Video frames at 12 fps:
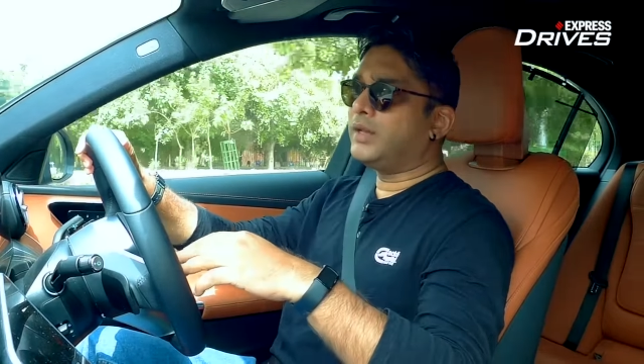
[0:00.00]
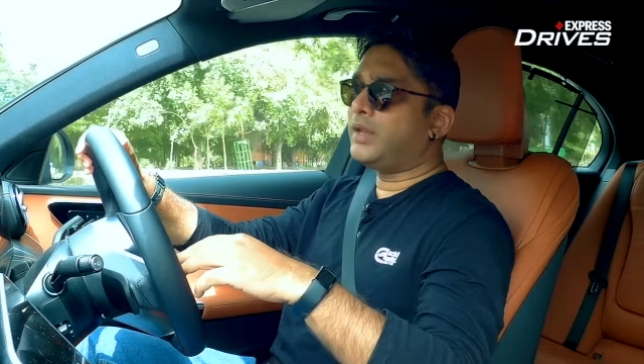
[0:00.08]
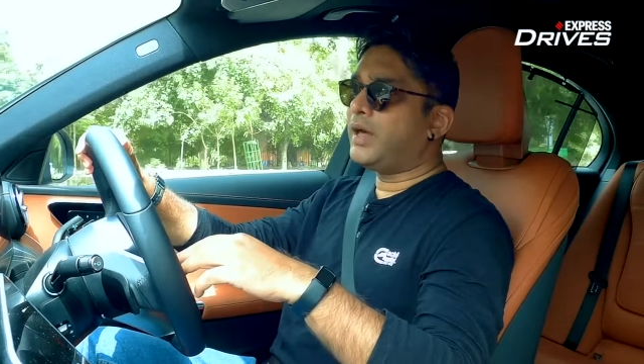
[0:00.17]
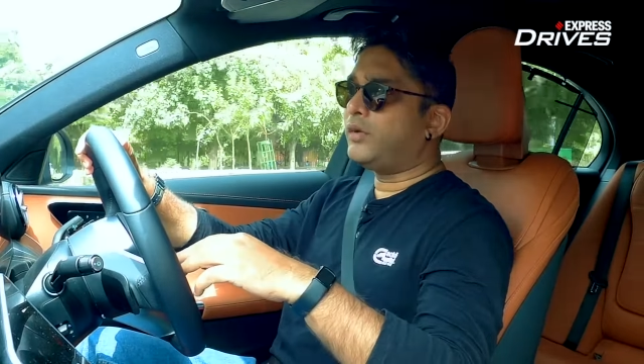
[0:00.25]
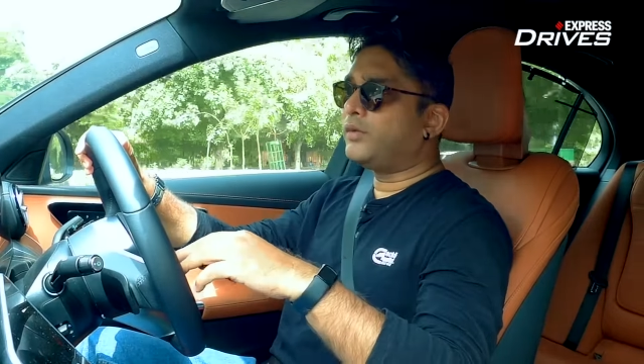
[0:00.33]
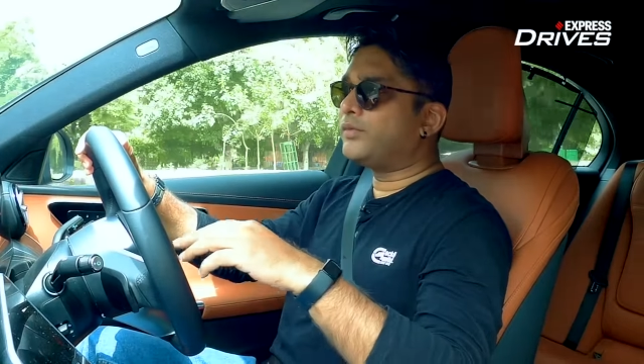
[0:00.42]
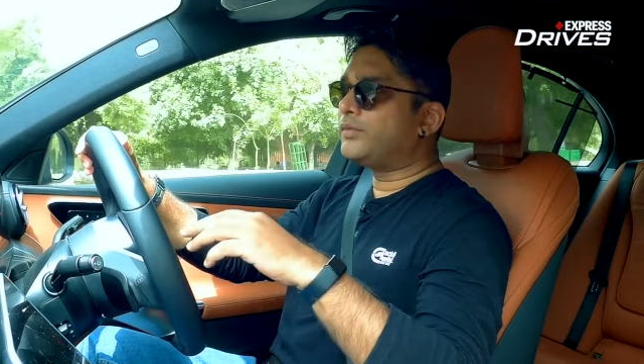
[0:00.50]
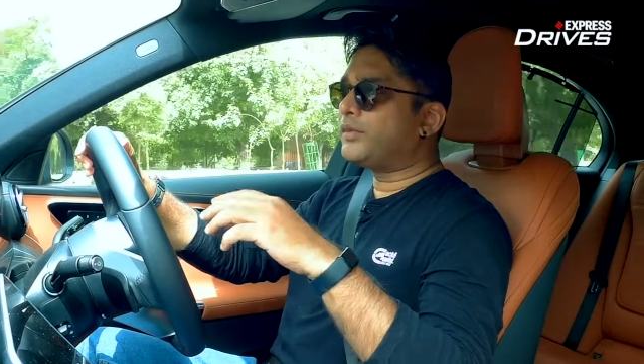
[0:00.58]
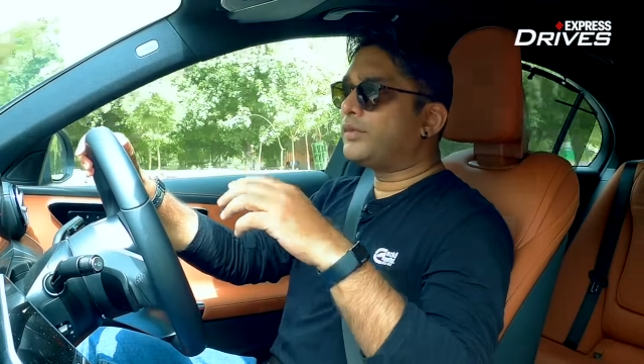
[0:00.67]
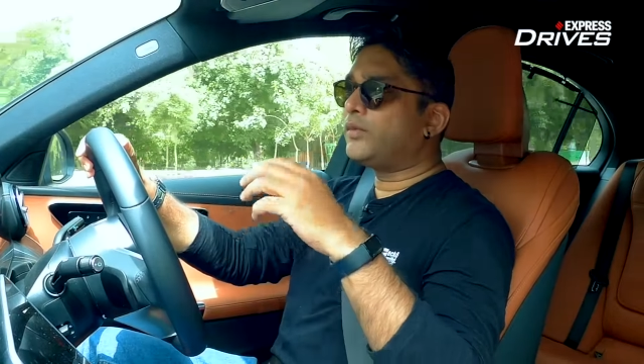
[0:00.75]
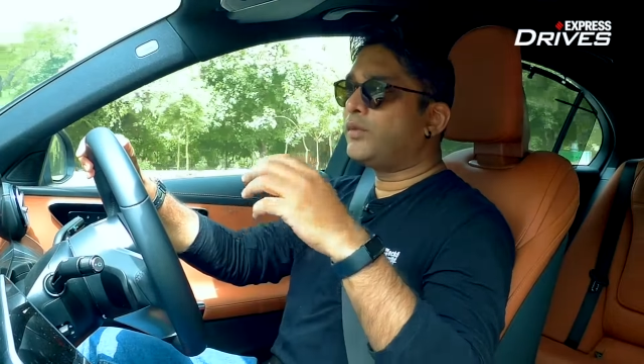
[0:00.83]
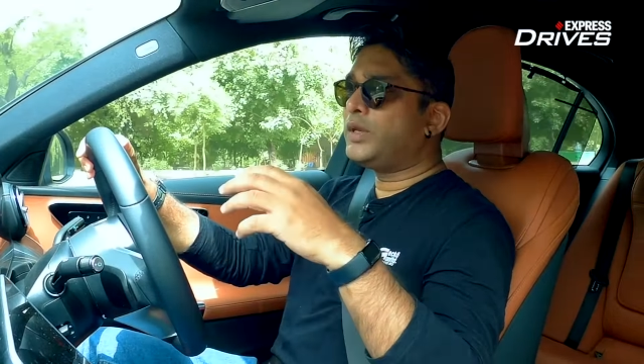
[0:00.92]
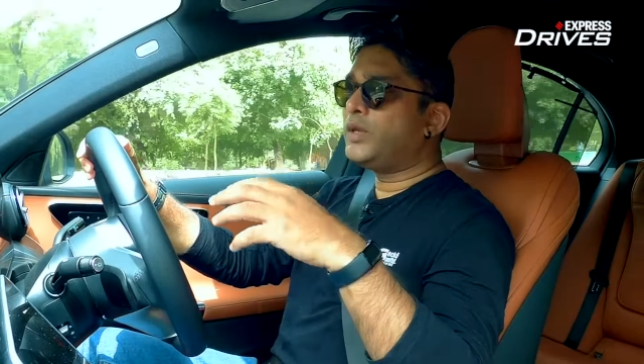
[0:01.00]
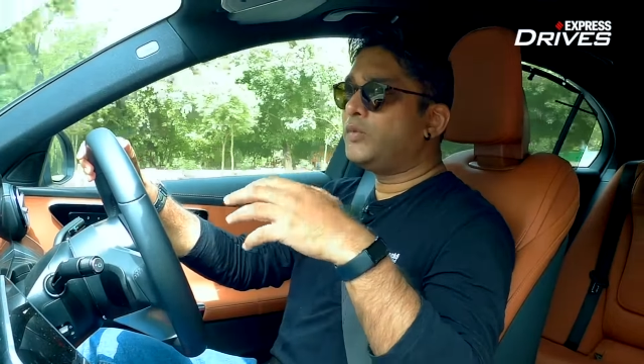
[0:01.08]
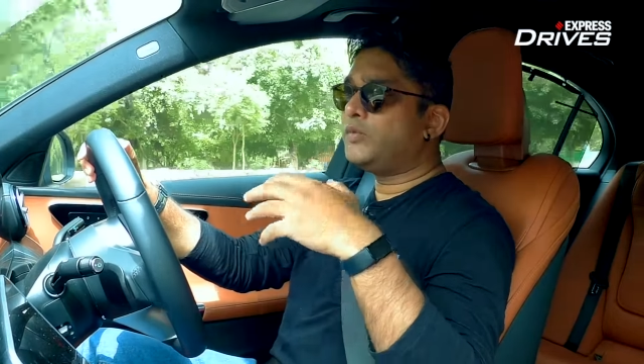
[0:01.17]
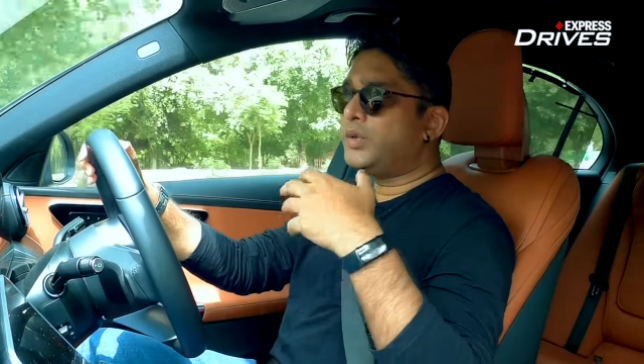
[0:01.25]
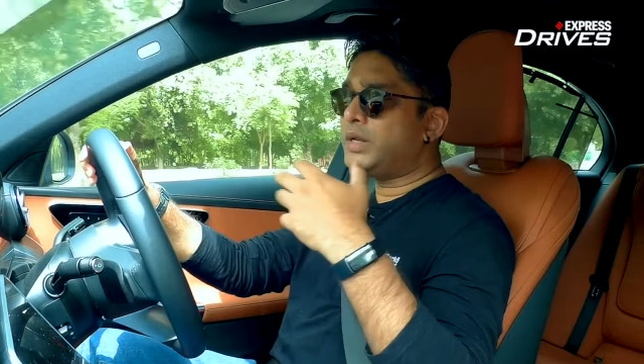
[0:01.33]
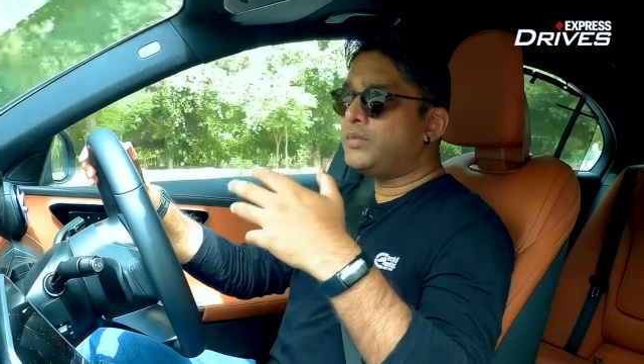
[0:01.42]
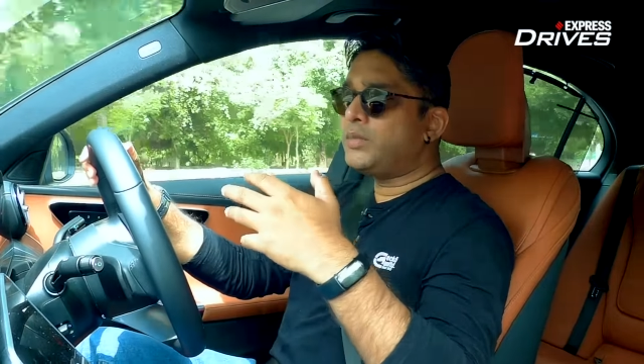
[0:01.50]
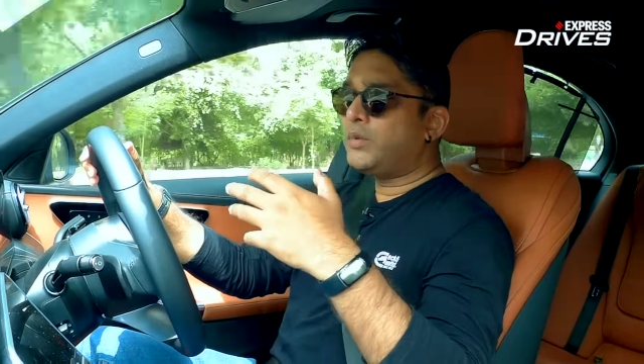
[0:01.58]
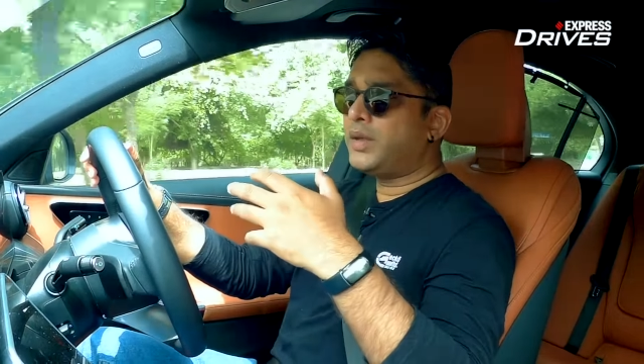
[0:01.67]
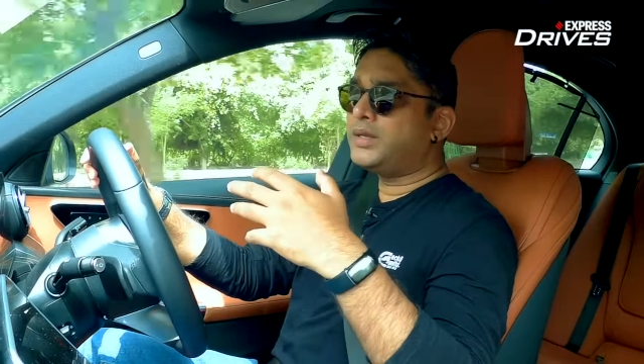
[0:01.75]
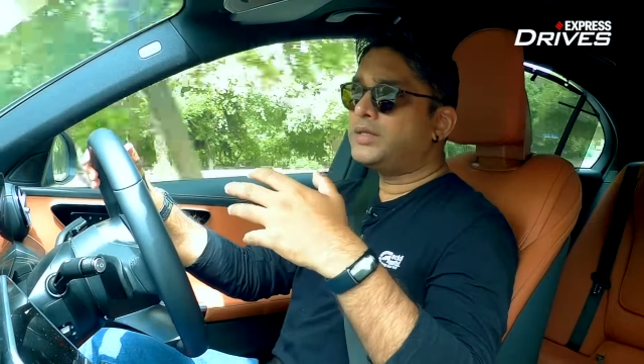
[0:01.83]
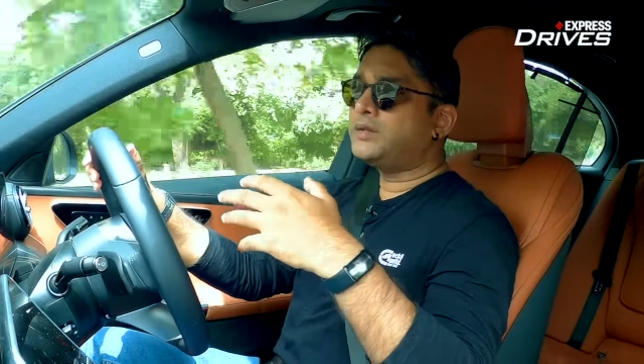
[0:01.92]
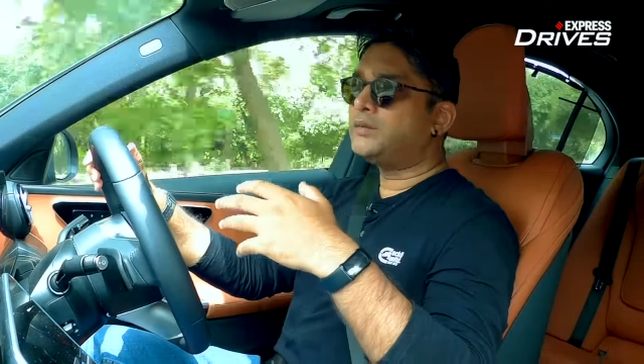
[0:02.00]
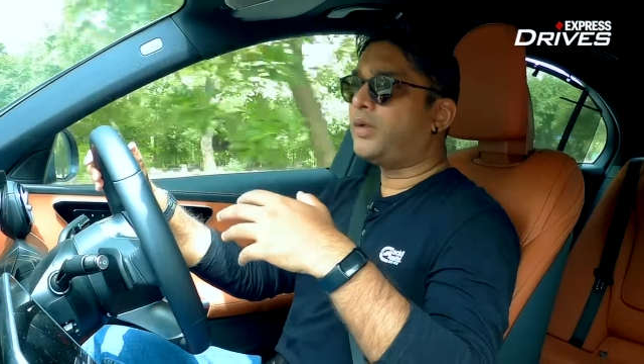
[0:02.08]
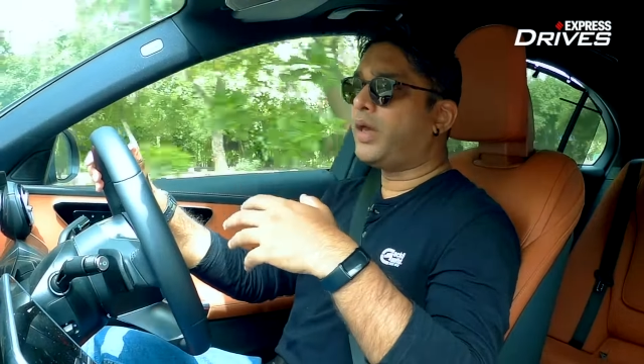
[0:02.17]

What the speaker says: Now when you build momentum